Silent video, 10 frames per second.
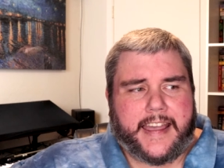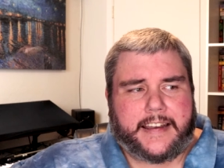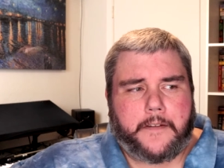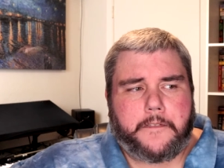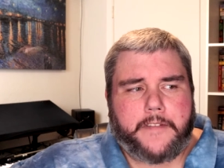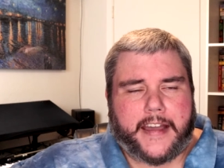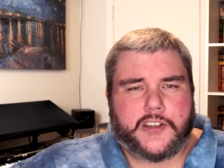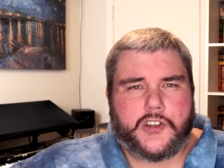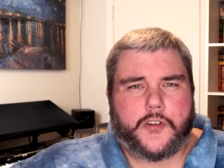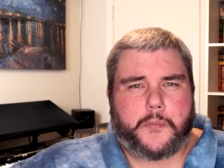It
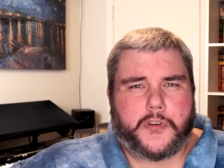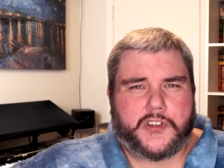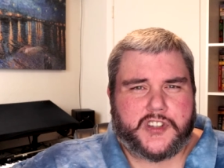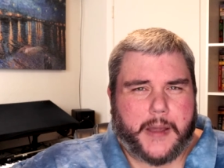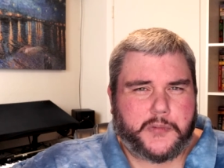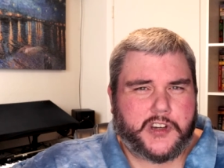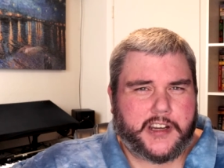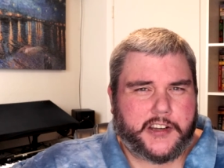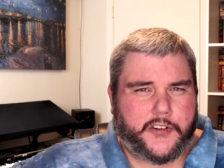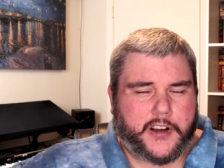affects your perception
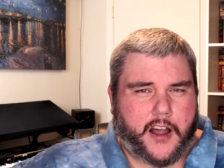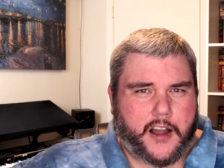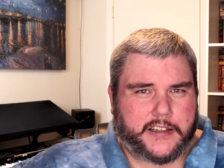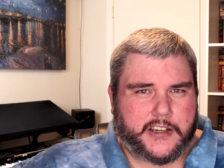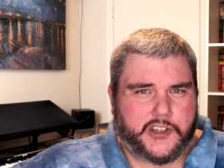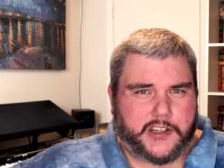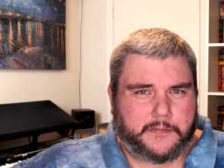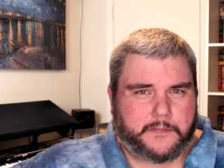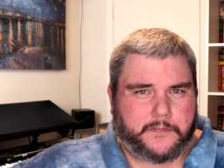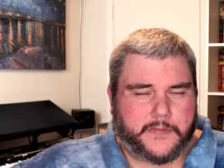and your
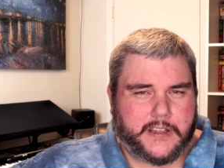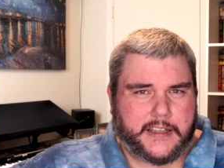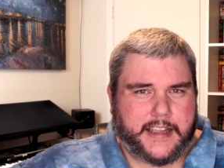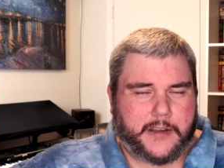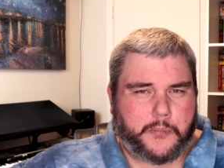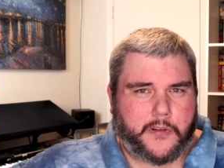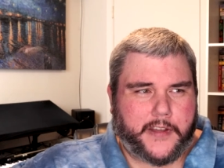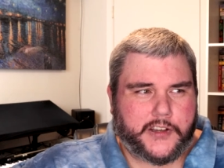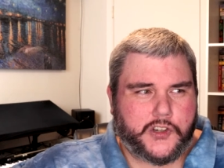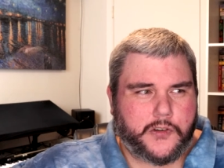cognition. It
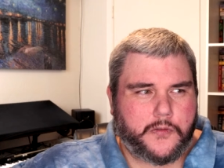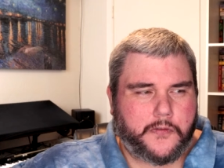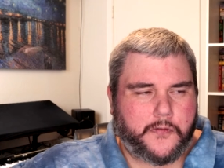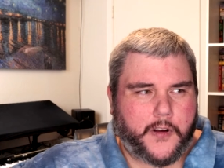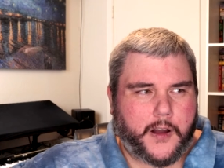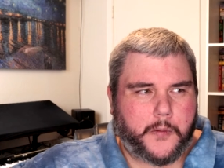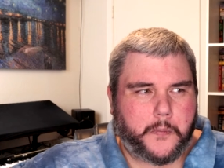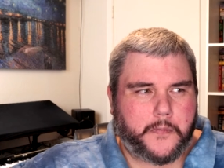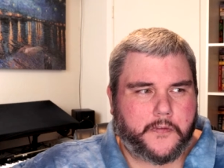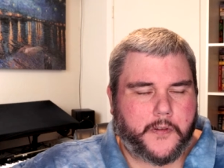prevents you
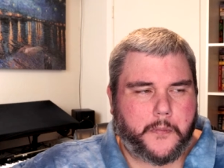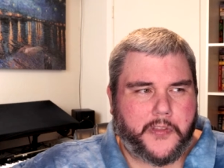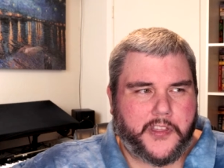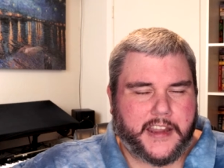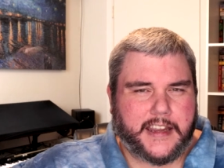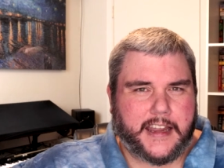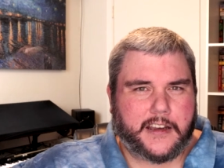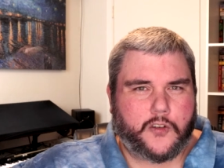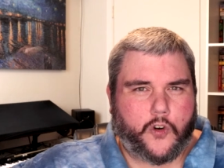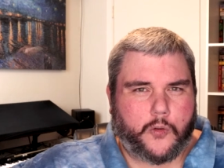from, from
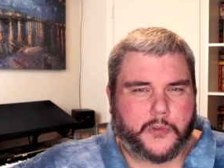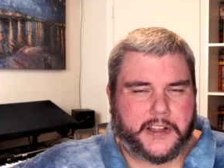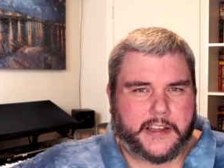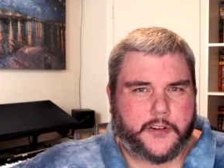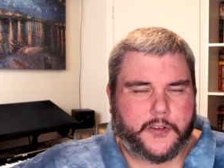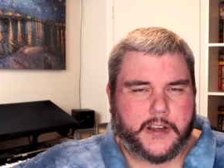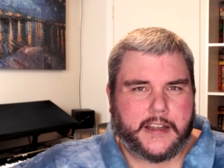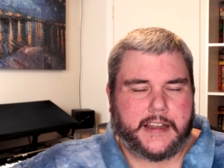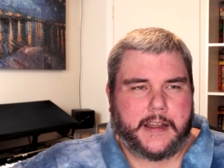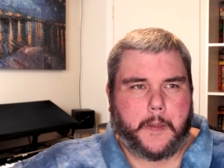thinking normally. You're,
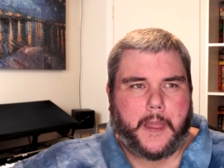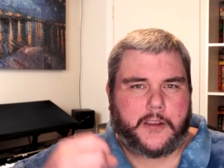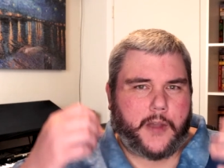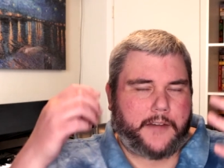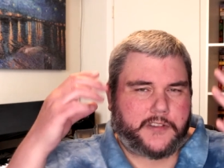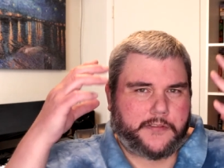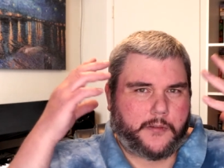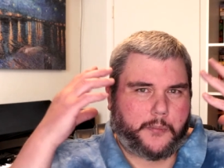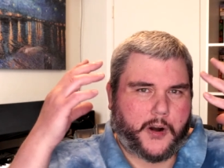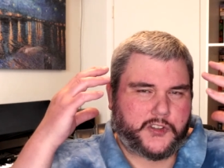you have
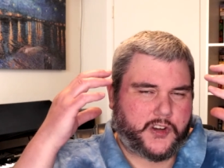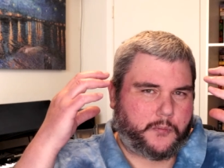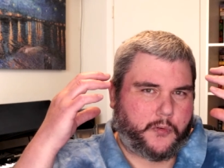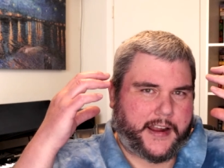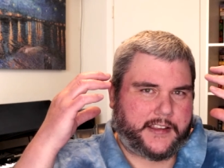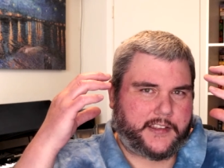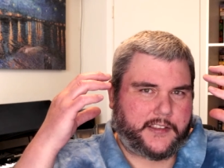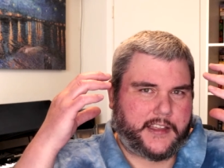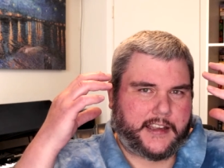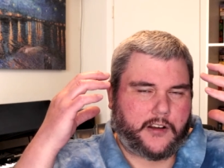different parts of your brain
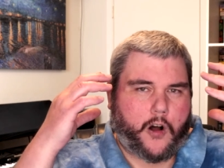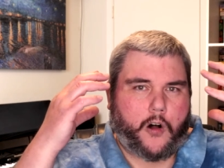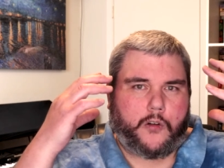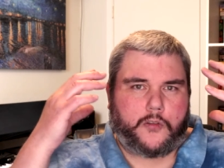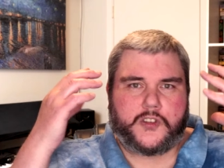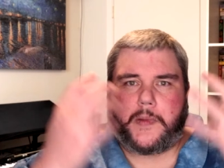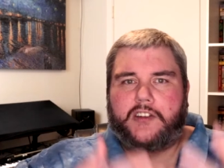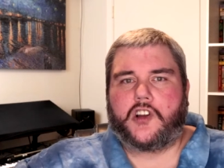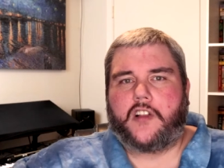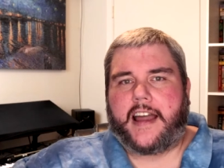that all
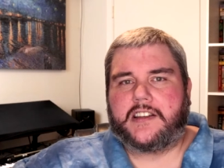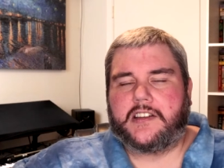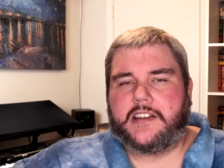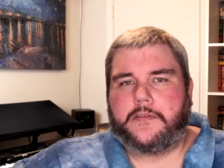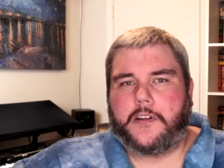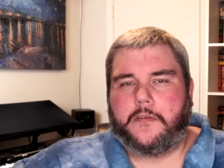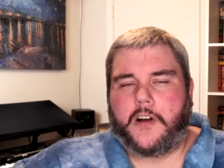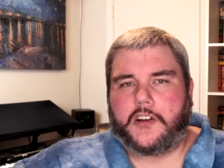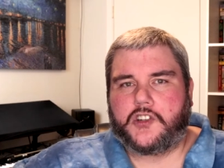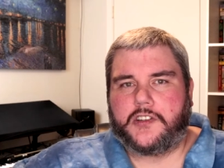specialize in different
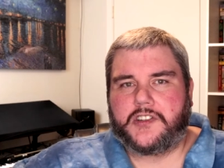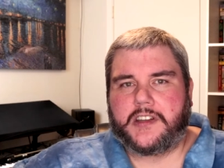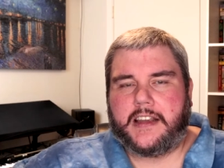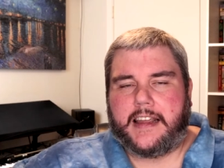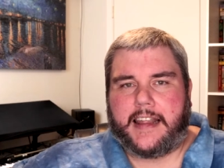functions